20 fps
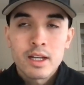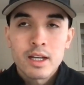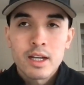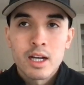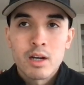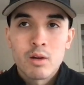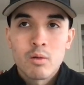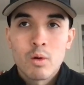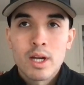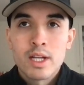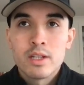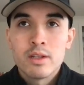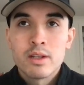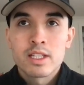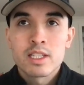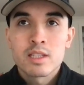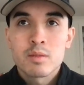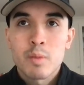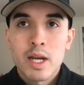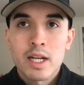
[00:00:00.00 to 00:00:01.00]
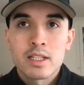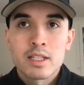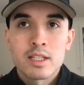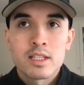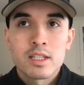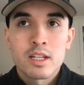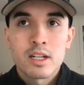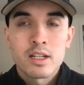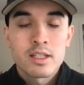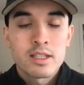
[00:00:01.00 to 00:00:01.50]
Uh, when do you expect to
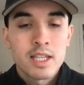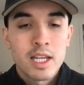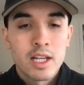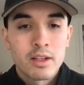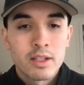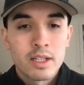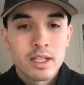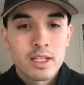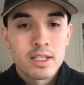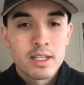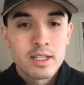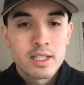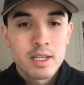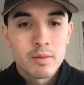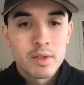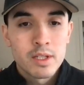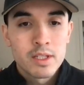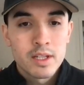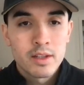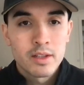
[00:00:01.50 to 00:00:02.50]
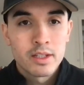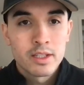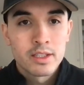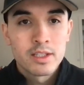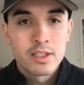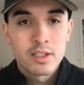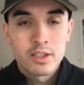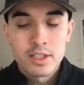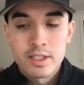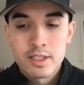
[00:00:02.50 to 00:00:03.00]
start selling into some of these other
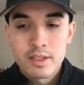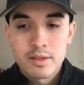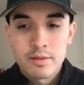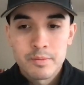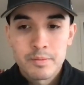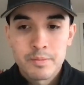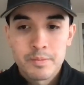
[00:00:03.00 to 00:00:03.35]
industries?